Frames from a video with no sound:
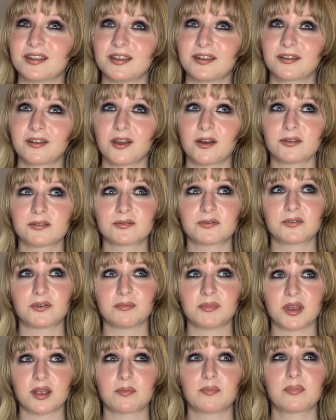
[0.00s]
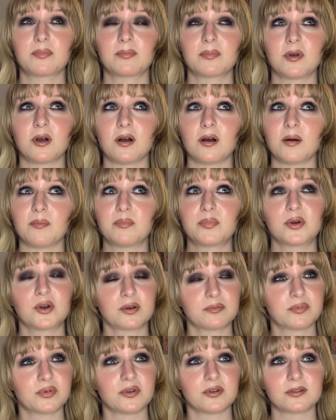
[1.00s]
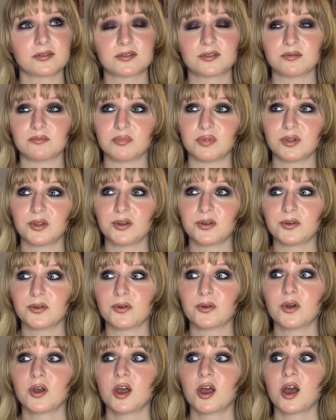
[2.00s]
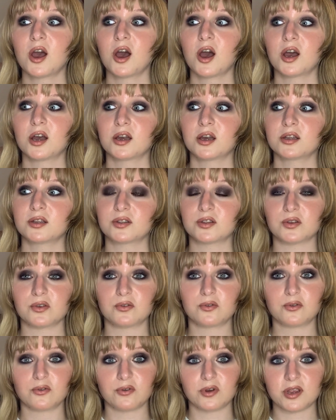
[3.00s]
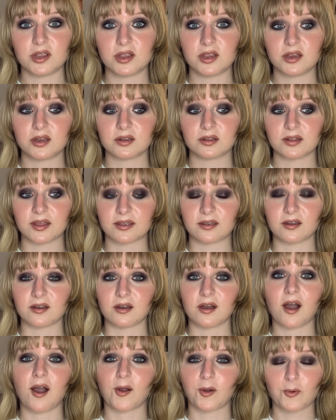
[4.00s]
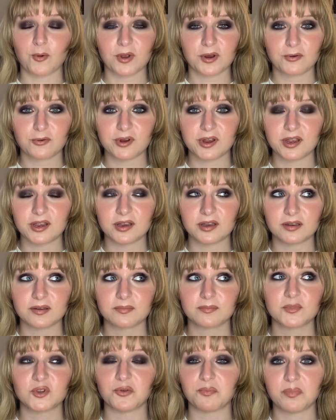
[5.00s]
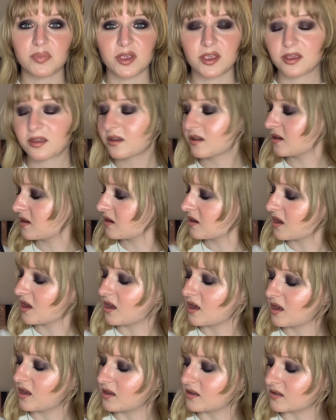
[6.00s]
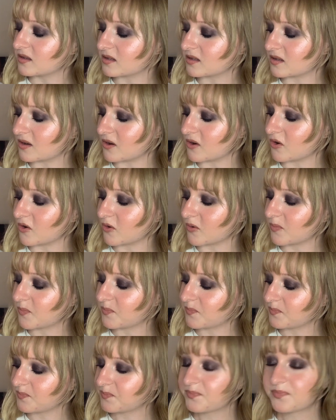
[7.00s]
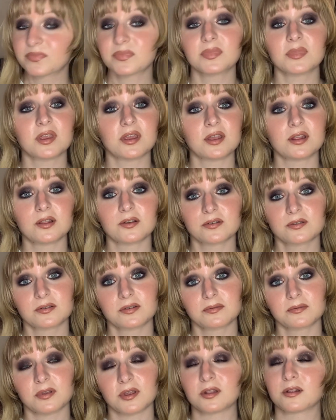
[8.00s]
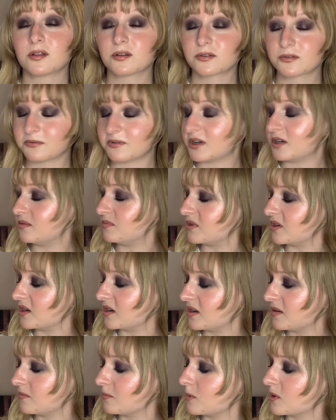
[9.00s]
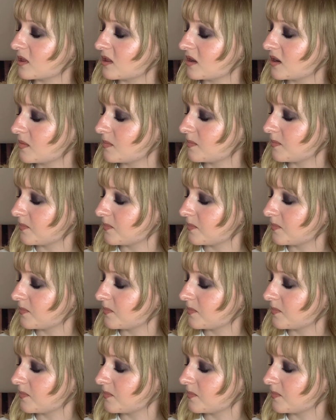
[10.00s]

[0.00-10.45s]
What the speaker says: It goes from like purple to blue to green, like a aqua green, to pink. So it looked very pretty with it.